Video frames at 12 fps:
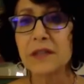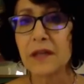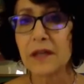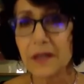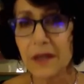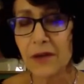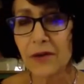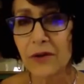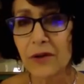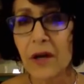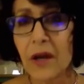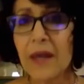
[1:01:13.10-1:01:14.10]
a
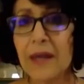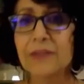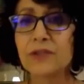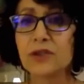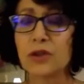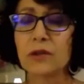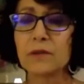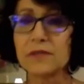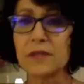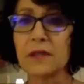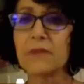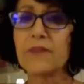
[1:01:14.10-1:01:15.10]
year in
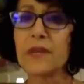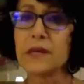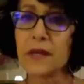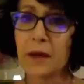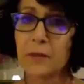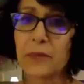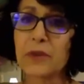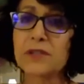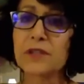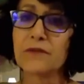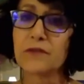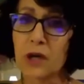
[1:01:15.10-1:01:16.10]
terms of the
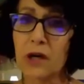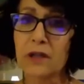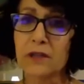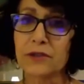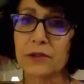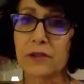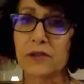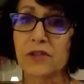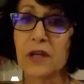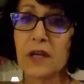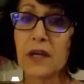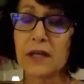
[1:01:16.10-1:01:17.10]
numbers of doctors,
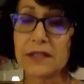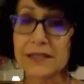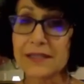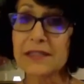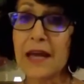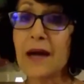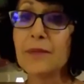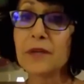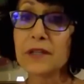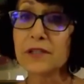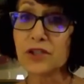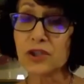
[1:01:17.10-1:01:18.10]

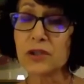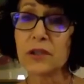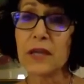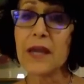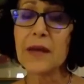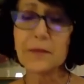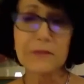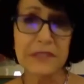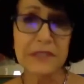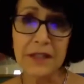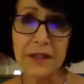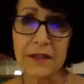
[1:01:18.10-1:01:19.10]
established
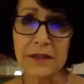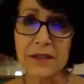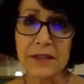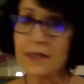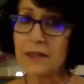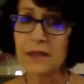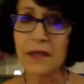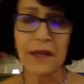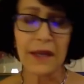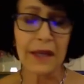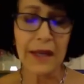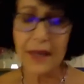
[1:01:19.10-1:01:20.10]
MDs in
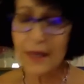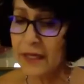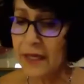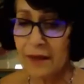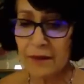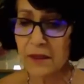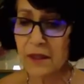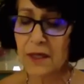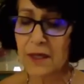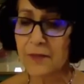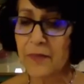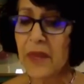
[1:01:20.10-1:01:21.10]
any
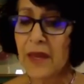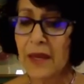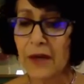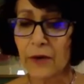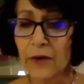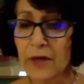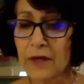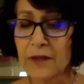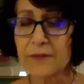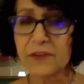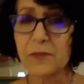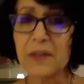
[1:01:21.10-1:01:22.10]
area
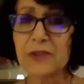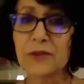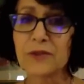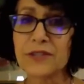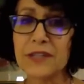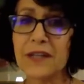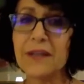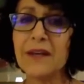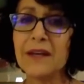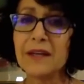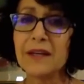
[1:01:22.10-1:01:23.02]
of specialty,